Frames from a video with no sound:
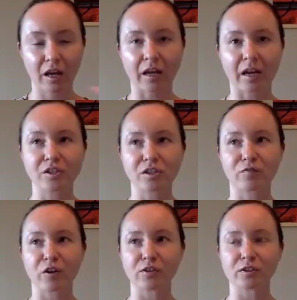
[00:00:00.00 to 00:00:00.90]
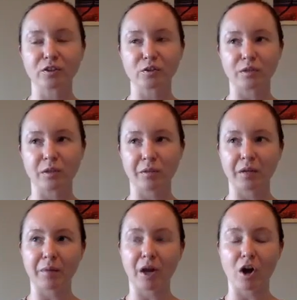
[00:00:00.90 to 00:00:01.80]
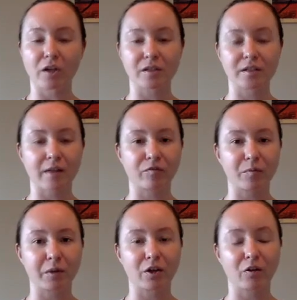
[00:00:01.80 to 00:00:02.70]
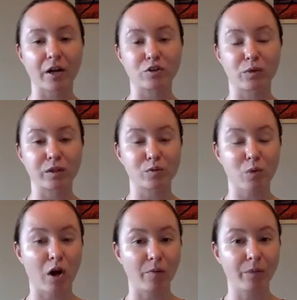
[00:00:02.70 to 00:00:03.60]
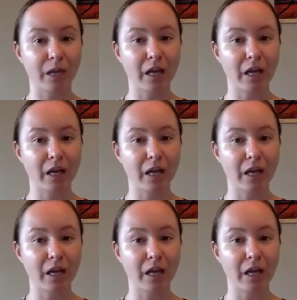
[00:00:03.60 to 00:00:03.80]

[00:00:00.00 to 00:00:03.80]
And I just felt it so deeply in my heart. It's time for me to graduate as well.